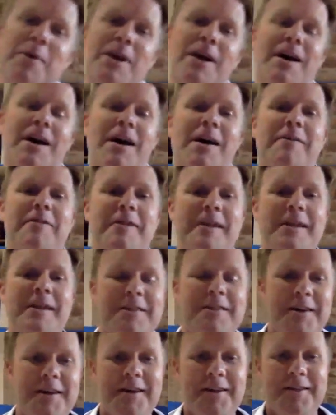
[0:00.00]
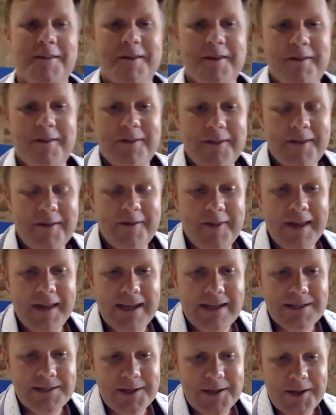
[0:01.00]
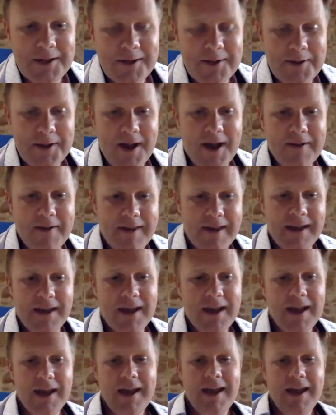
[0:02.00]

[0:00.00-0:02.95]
but I think the thing is that I think